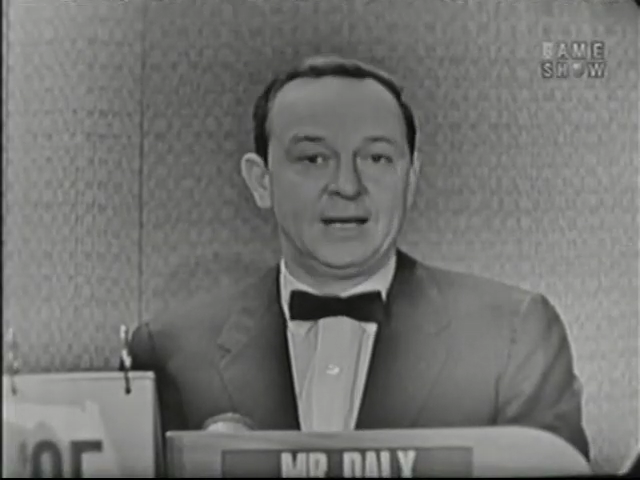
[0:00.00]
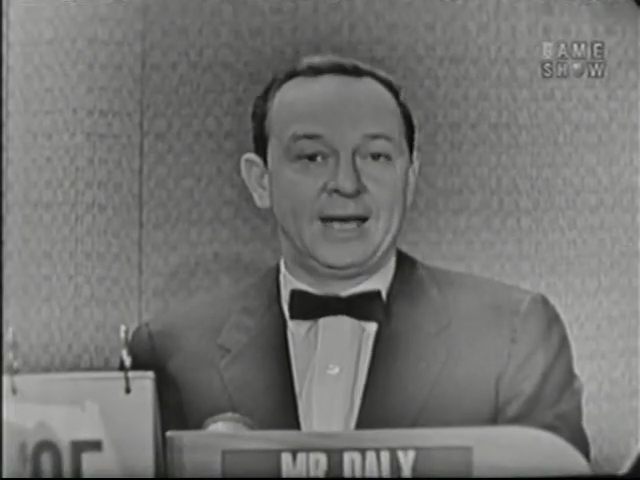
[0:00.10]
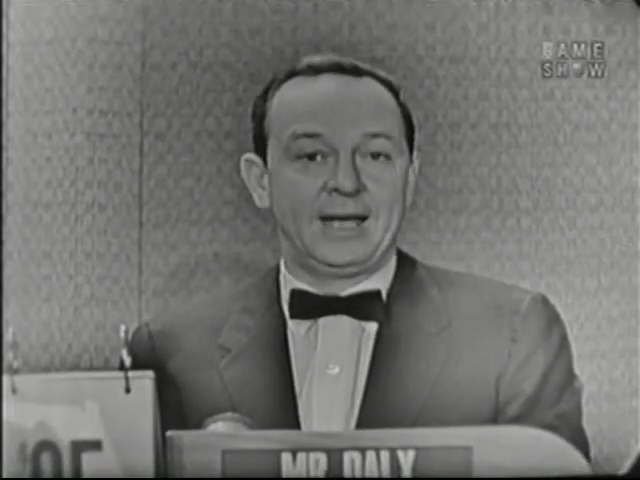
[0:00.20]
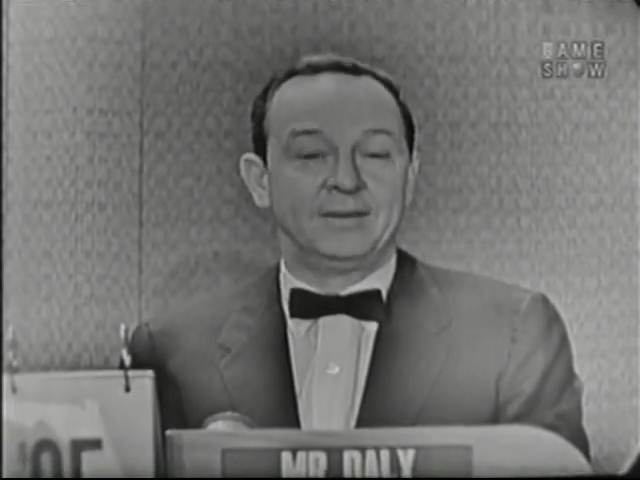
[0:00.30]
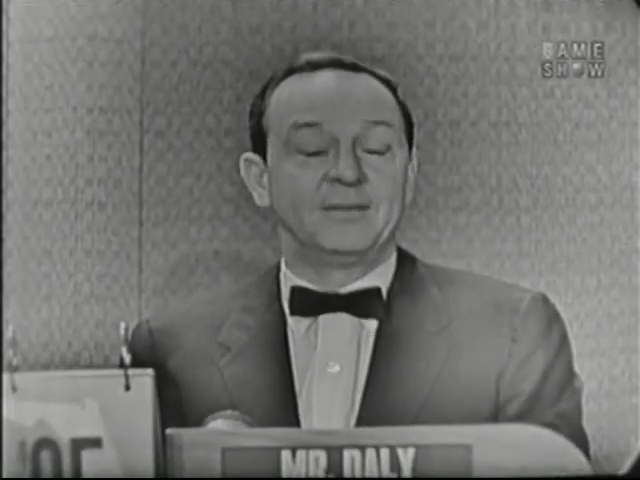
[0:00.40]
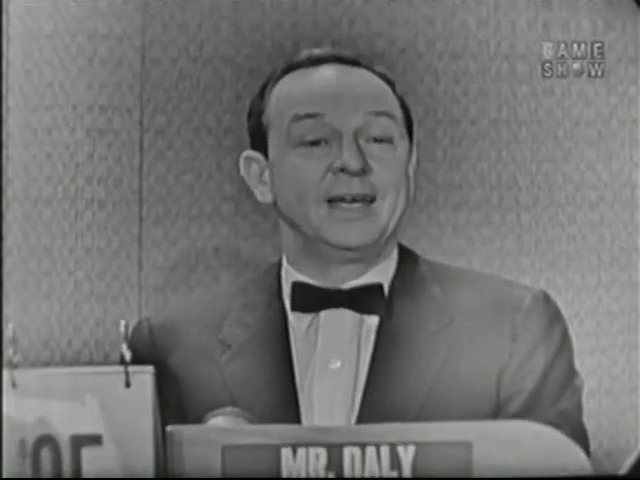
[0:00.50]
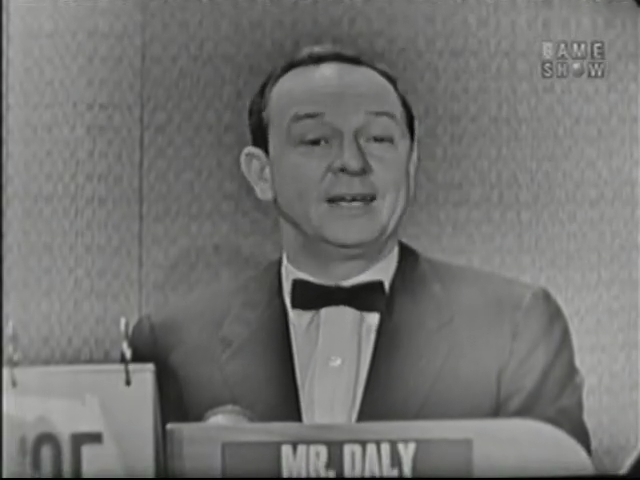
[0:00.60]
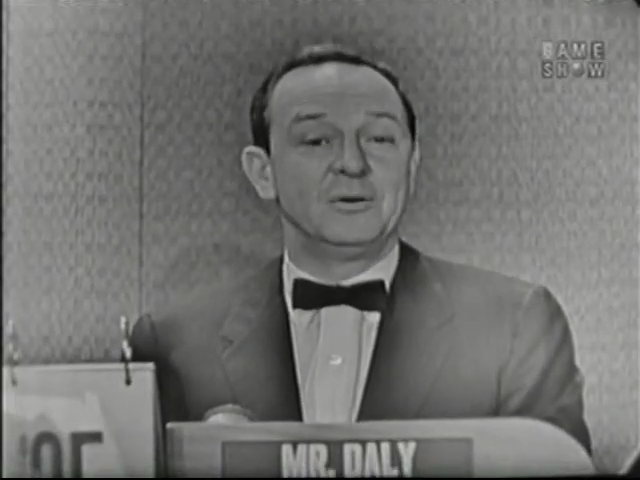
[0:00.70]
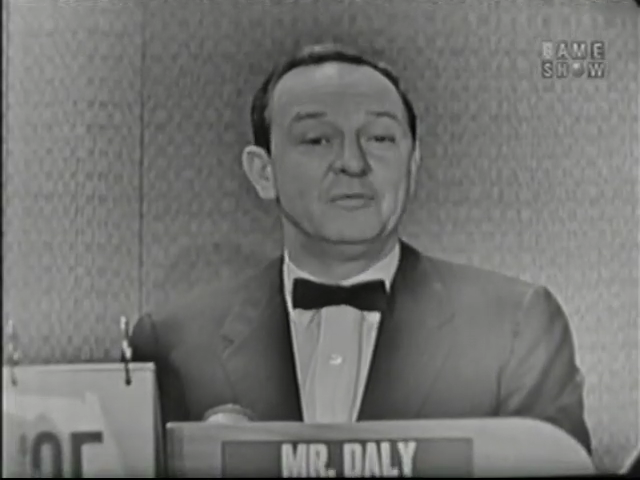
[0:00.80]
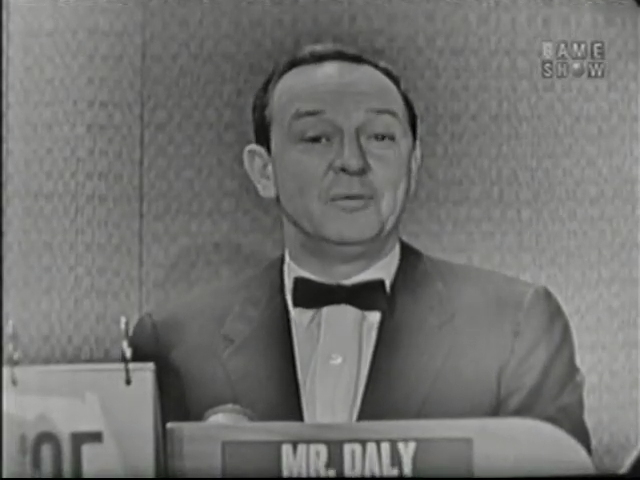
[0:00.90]
And oh.
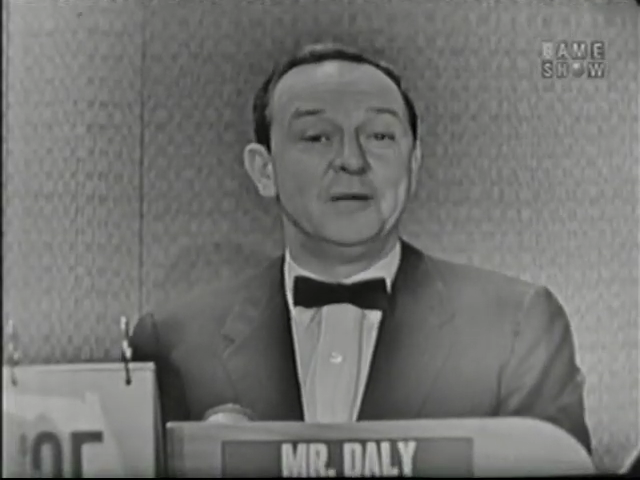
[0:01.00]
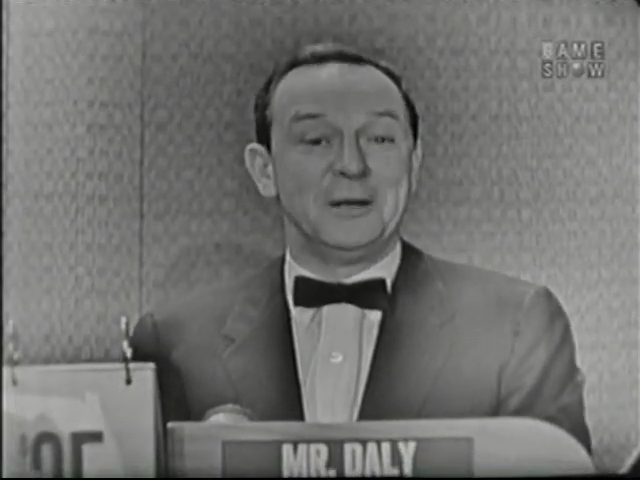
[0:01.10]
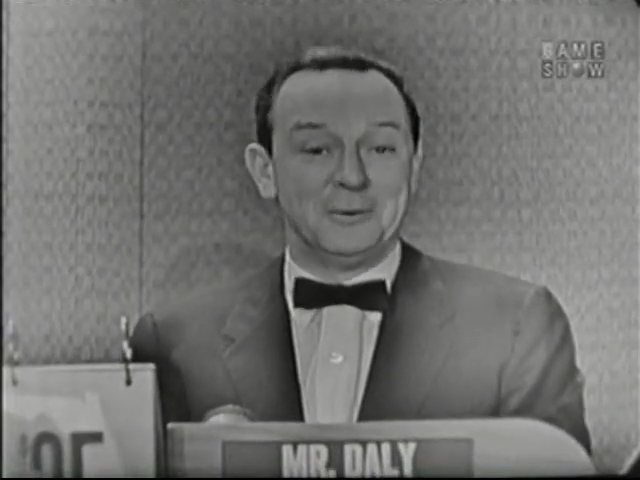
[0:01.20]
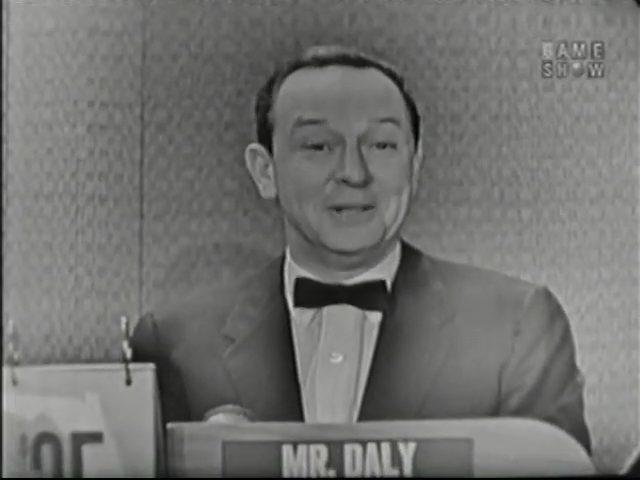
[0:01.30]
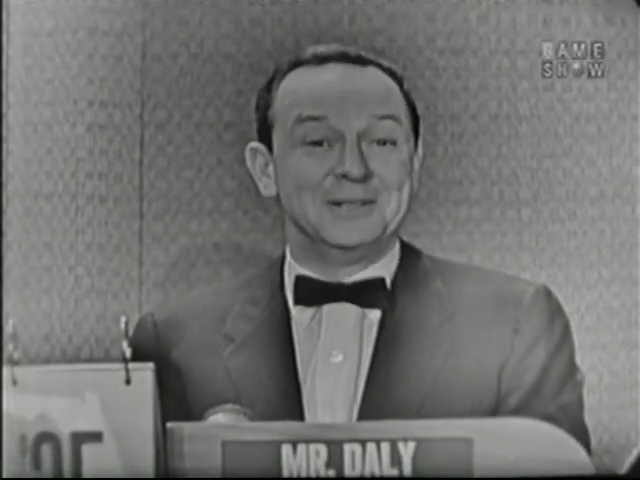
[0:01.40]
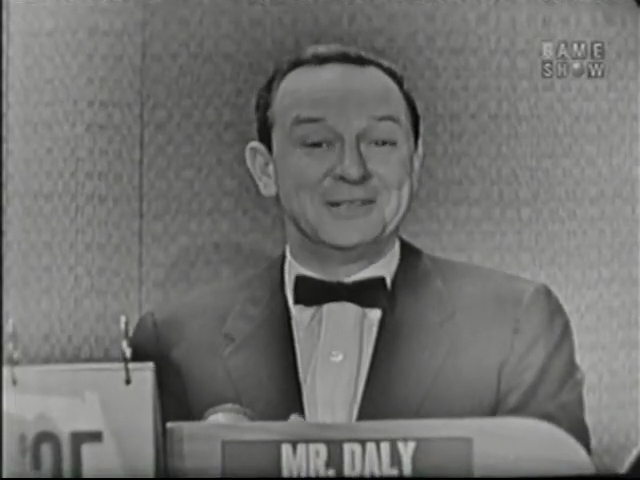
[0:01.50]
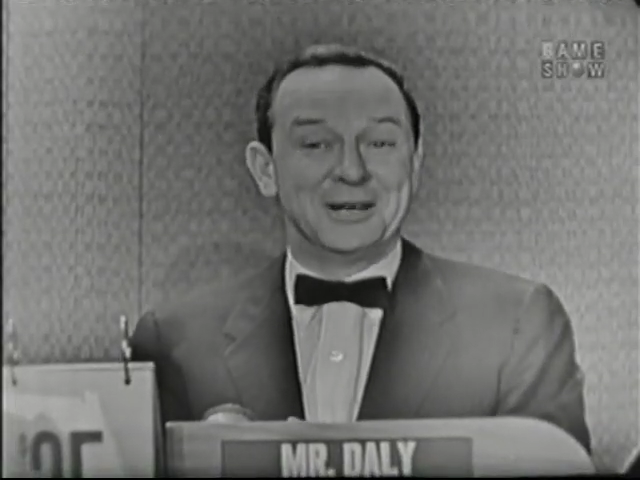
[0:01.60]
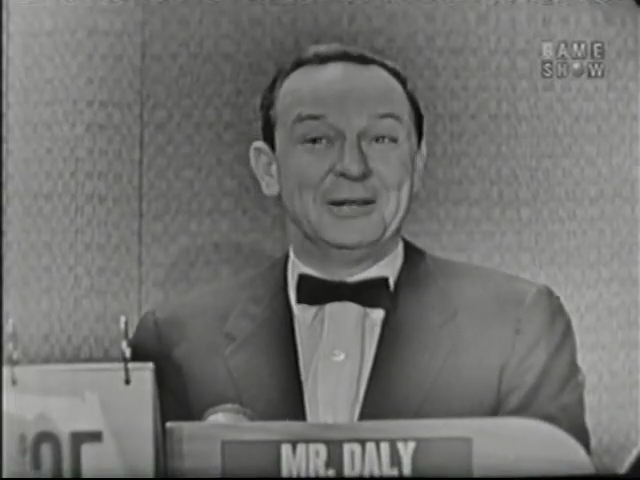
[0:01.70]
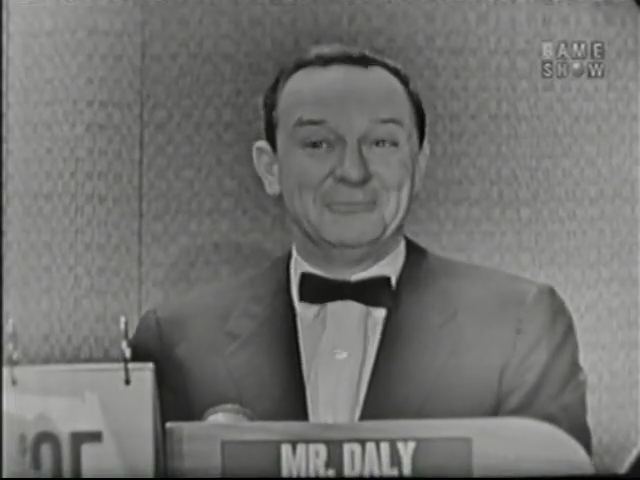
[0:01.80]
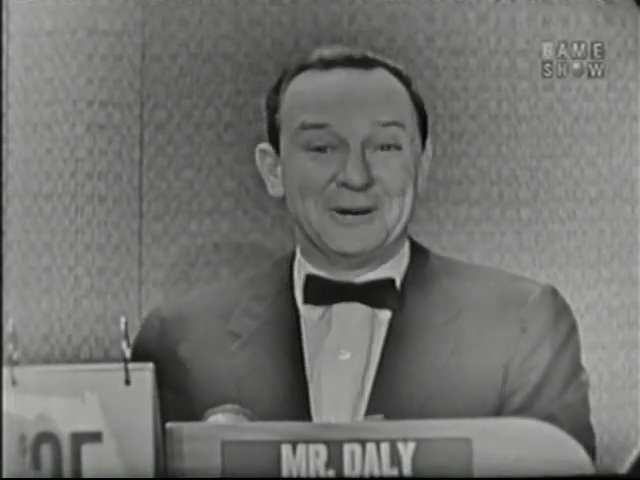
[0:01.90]
thank you for being with us
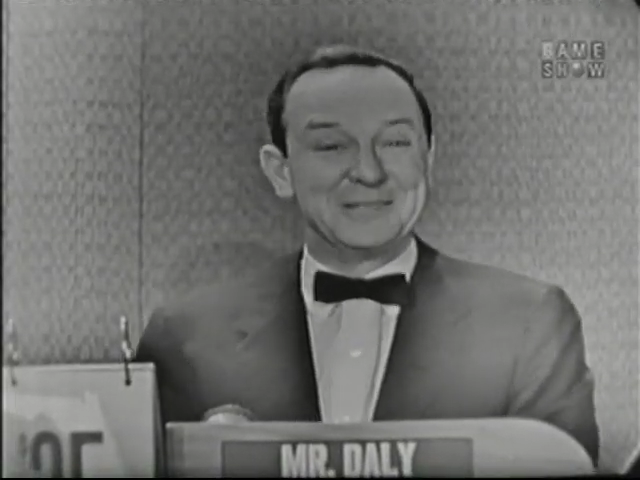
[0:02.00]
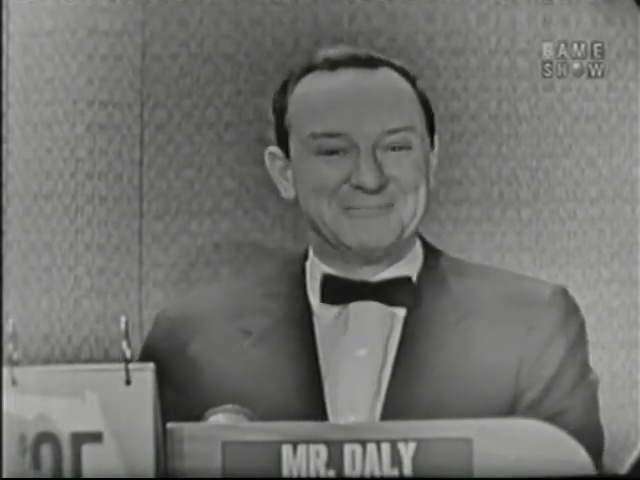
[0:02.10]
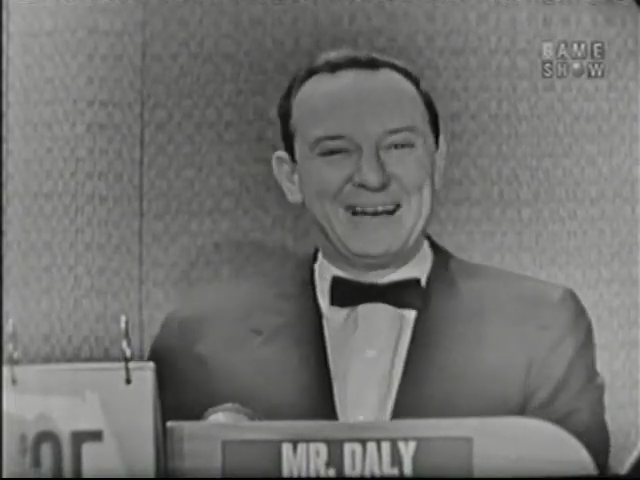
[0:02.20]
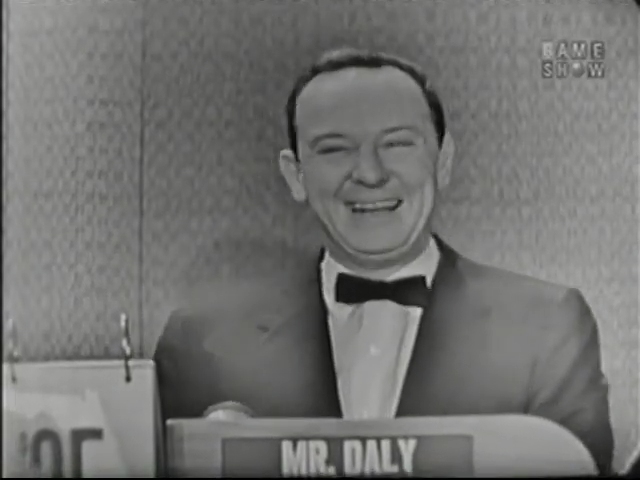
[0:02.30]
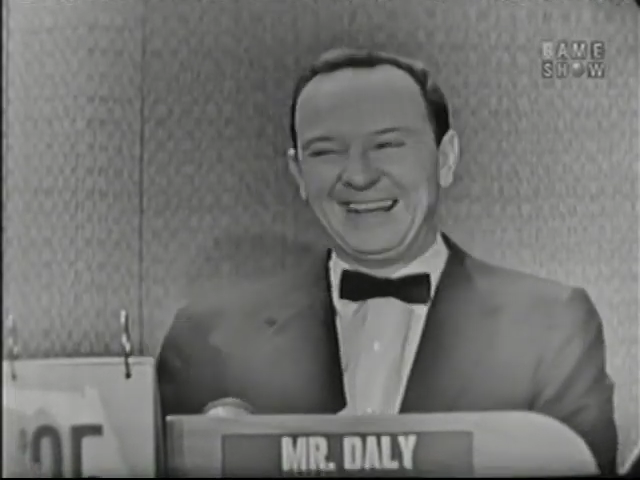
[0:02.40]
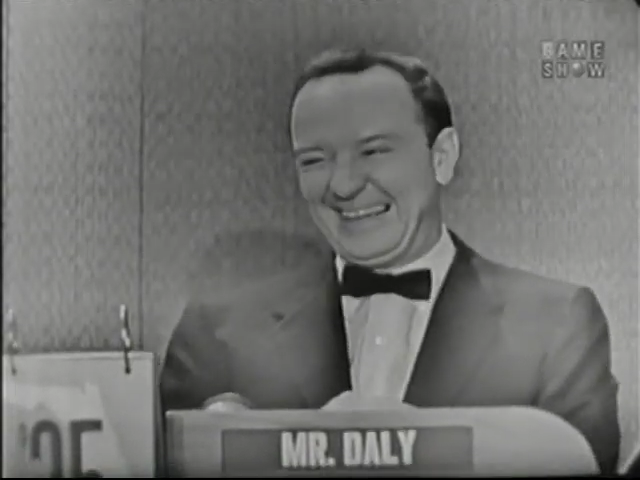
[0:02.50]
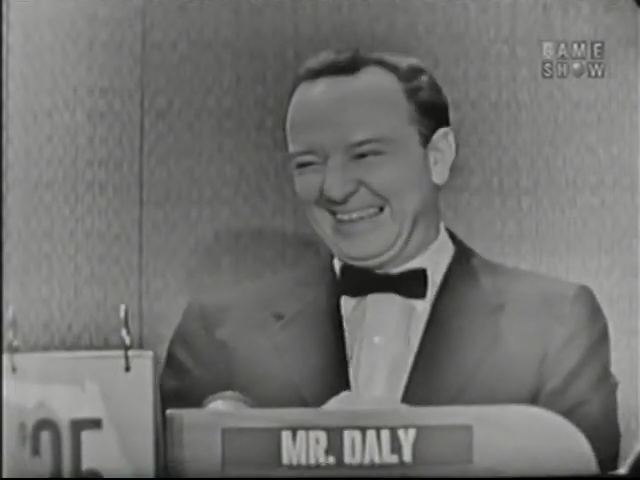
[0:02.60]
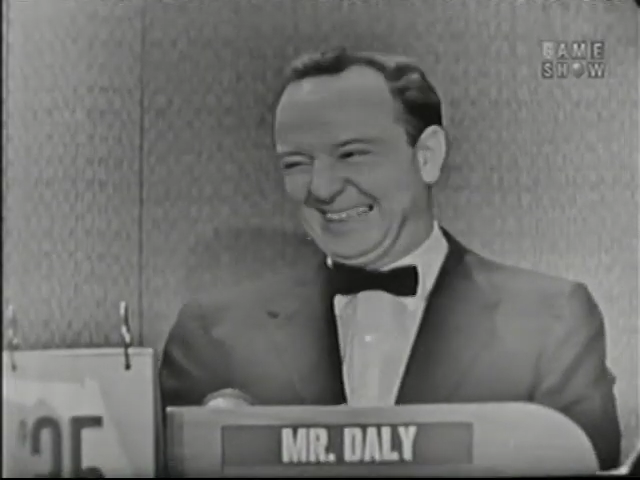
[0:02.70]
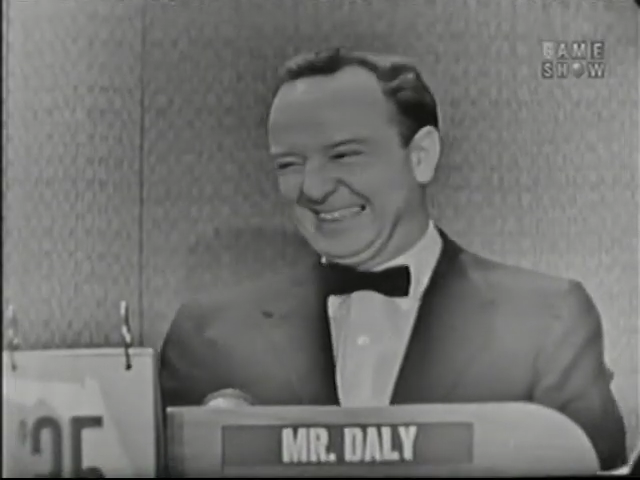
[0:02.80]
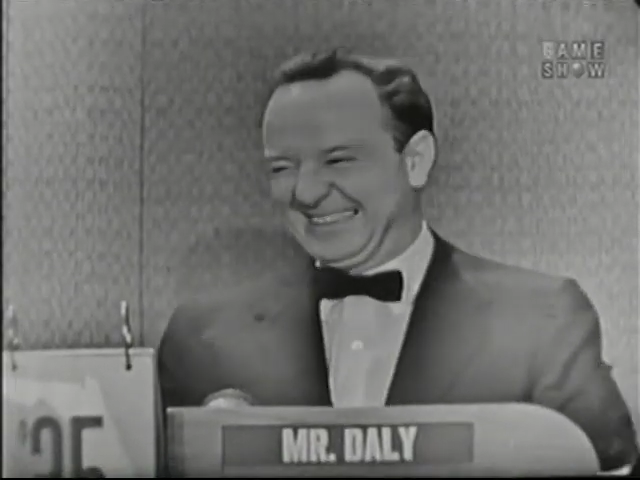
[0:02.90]
on What's My Line.